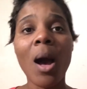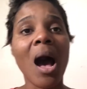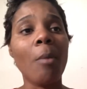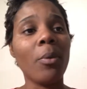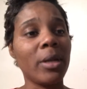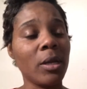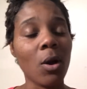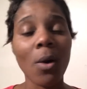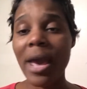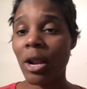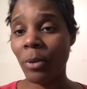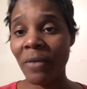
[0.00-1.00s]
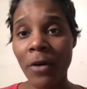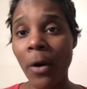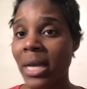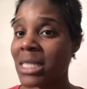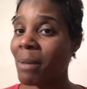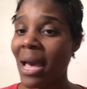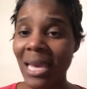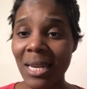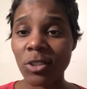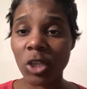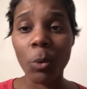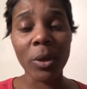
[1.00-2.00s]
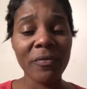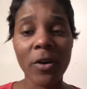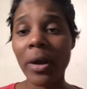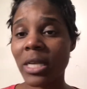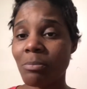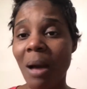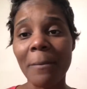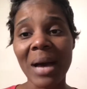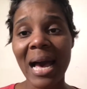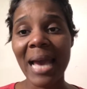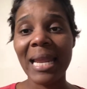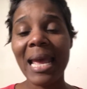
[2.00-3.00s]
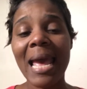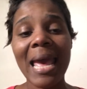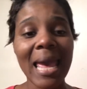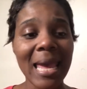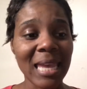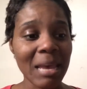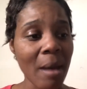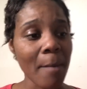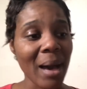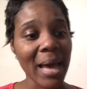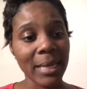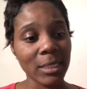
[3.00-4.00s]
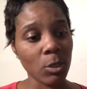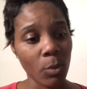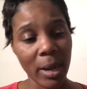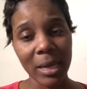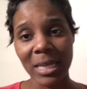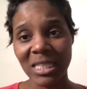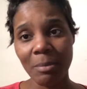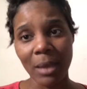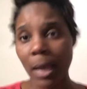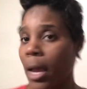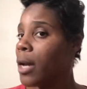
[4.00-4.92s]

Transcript: I'm going to go ahead and refocus my energy, refocus my mind, and get my body to where it needs to be.